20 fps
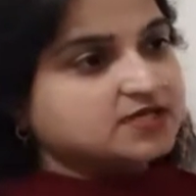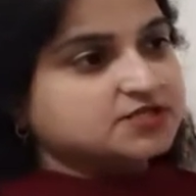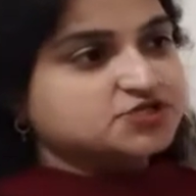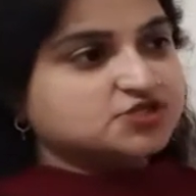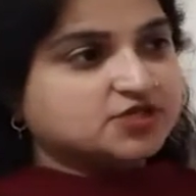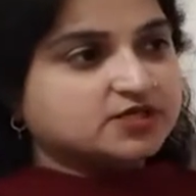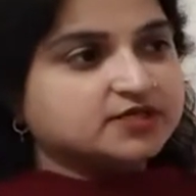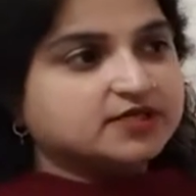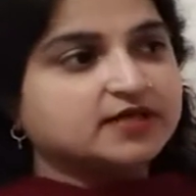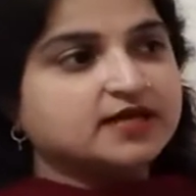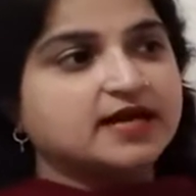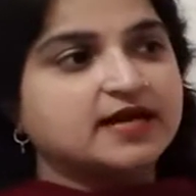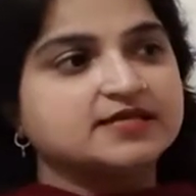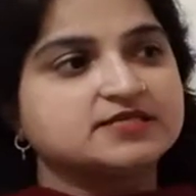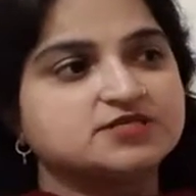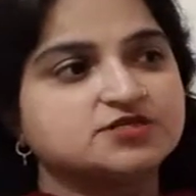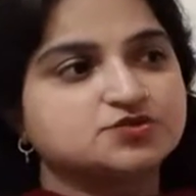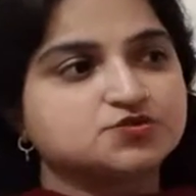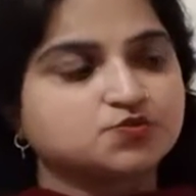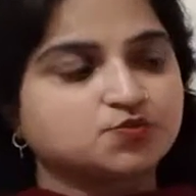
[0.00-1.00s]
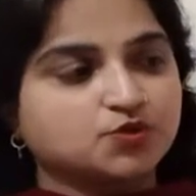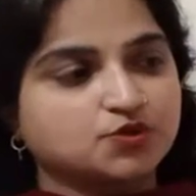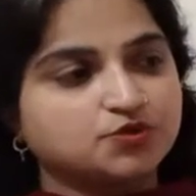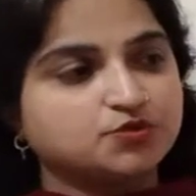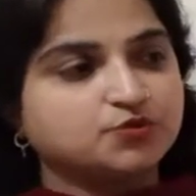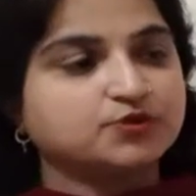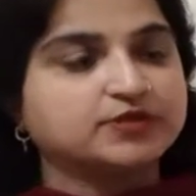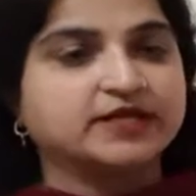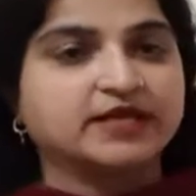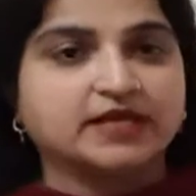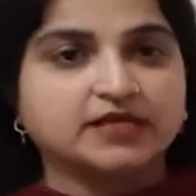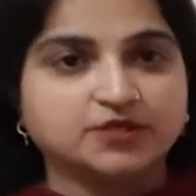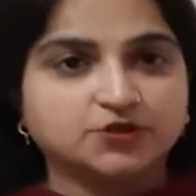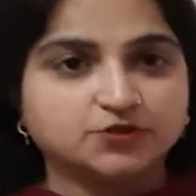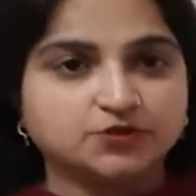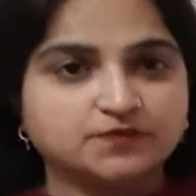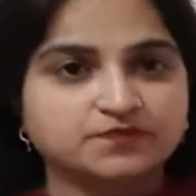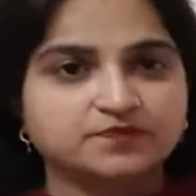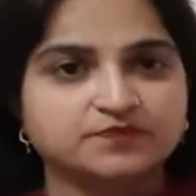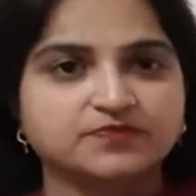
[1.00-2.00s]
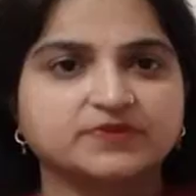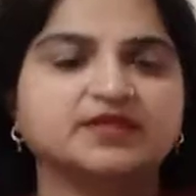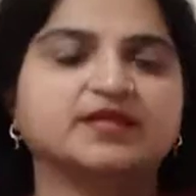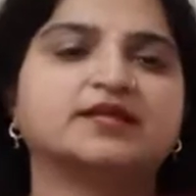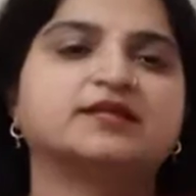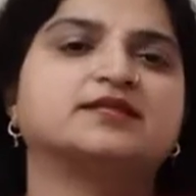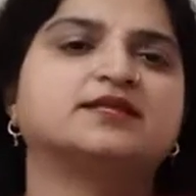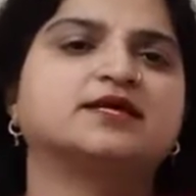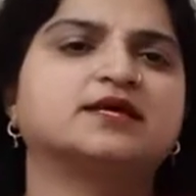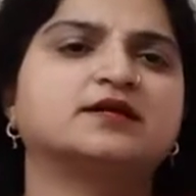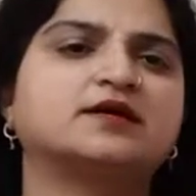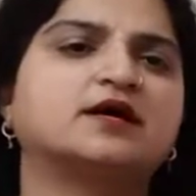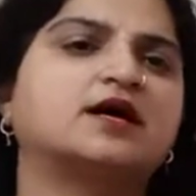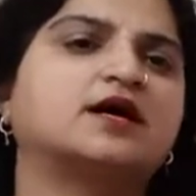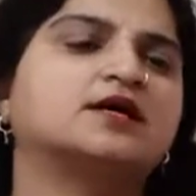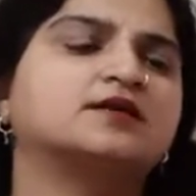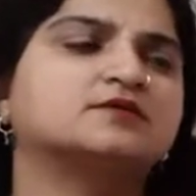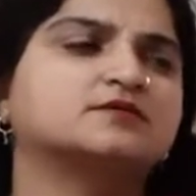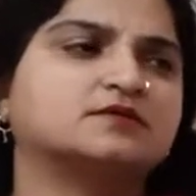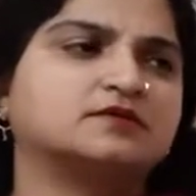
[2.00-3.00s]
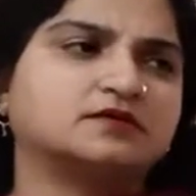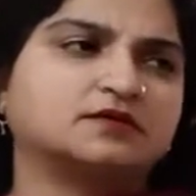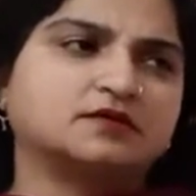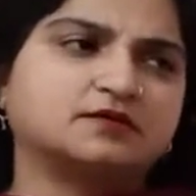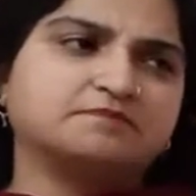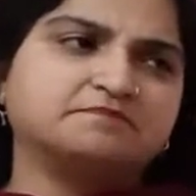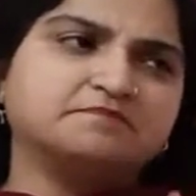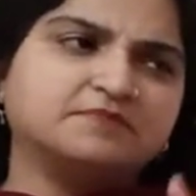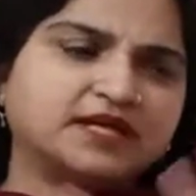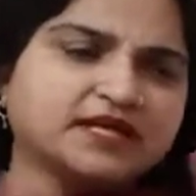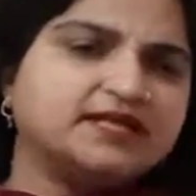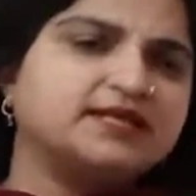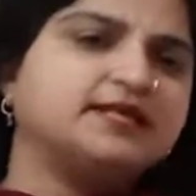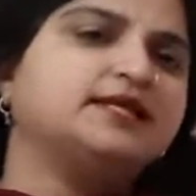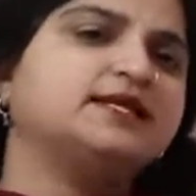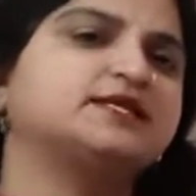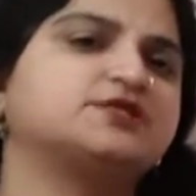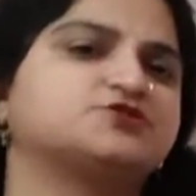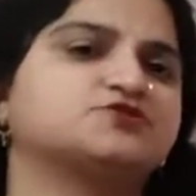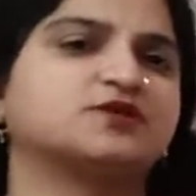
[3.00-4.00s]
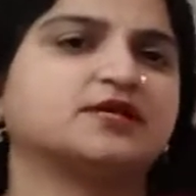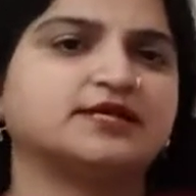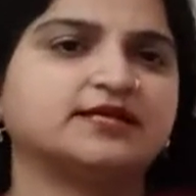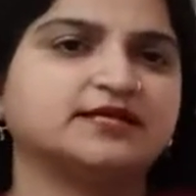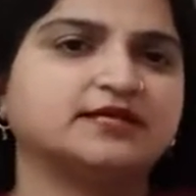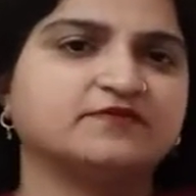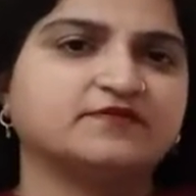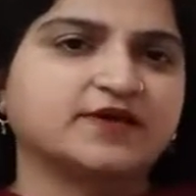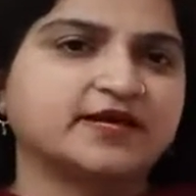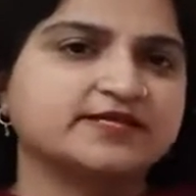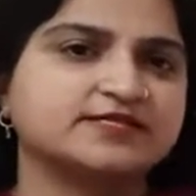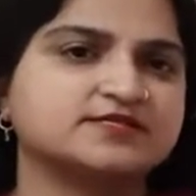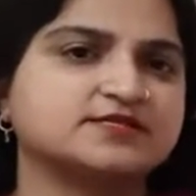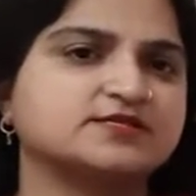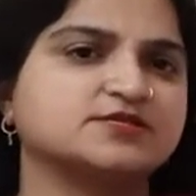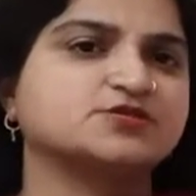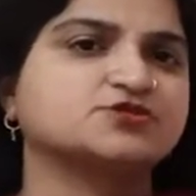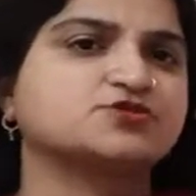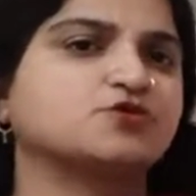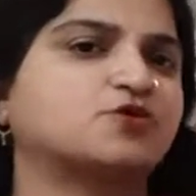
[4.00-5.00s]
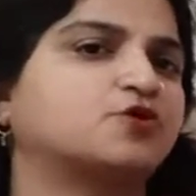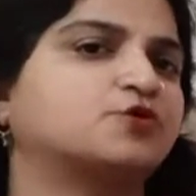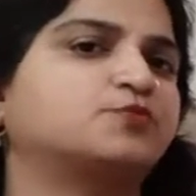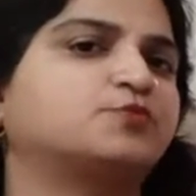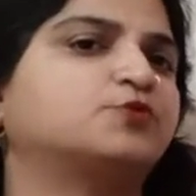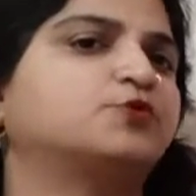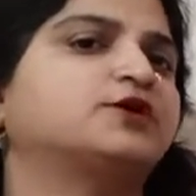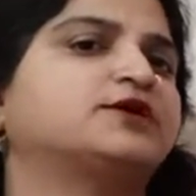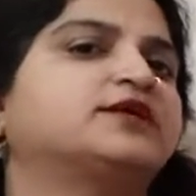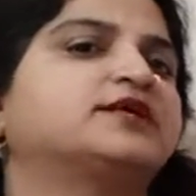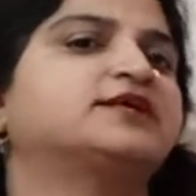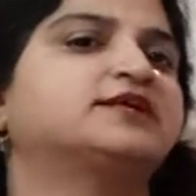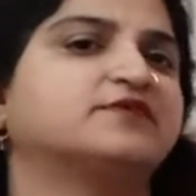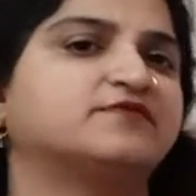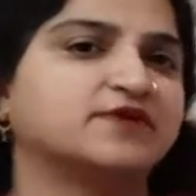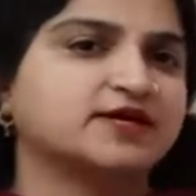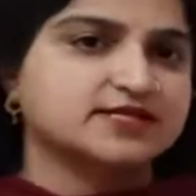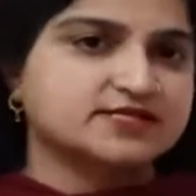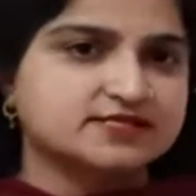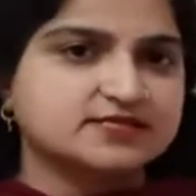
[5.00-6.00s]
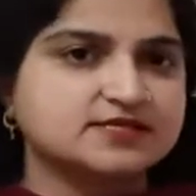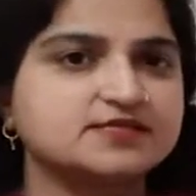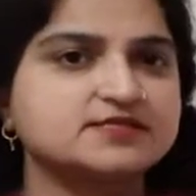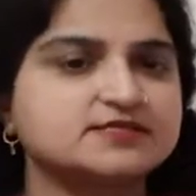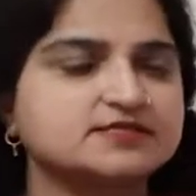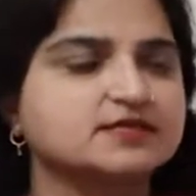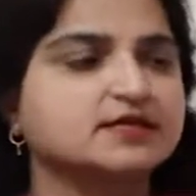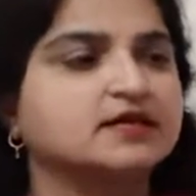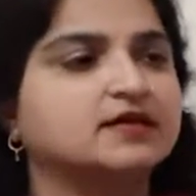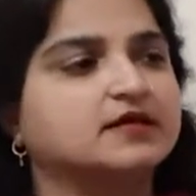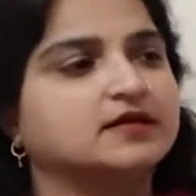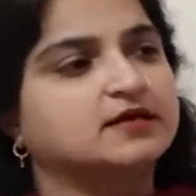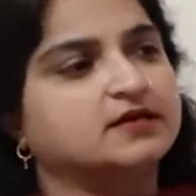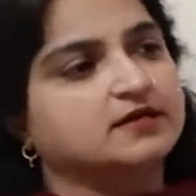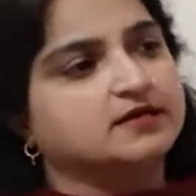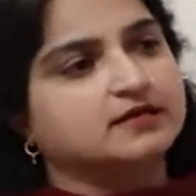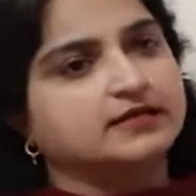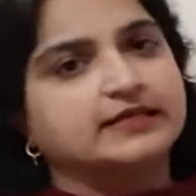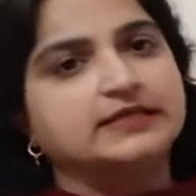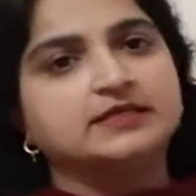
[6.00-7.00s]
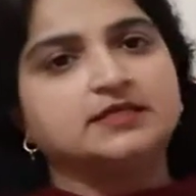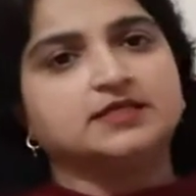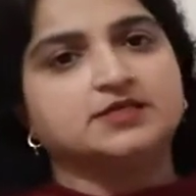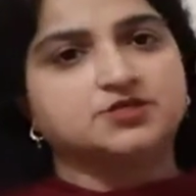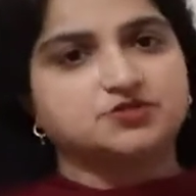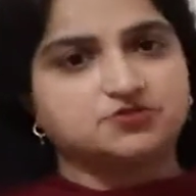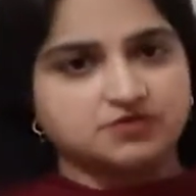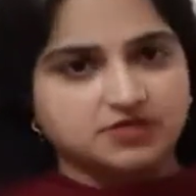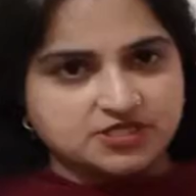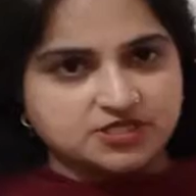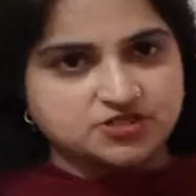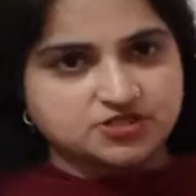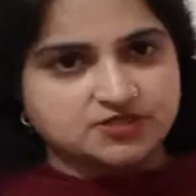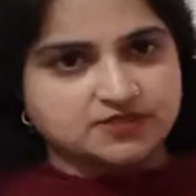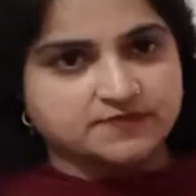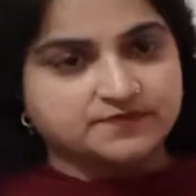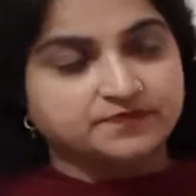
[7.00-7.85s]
Children, I just want to tell you that there are many literary devices or poetic devices in literature.